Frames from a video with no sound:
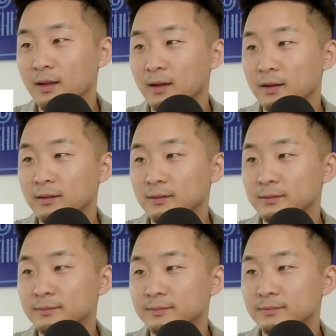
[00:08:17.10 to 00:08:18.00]

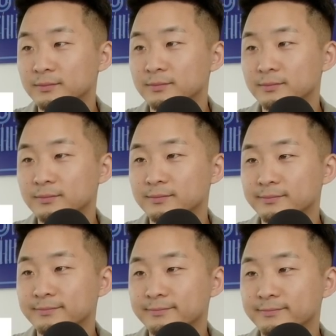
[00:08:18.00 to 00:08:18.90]

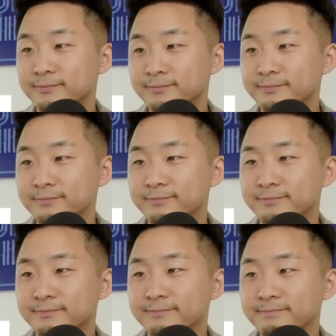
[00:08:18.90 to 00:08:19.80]

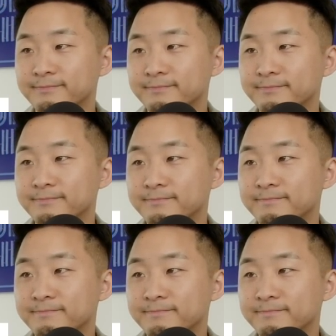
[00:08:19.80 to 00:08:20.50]
The person shown says nothing.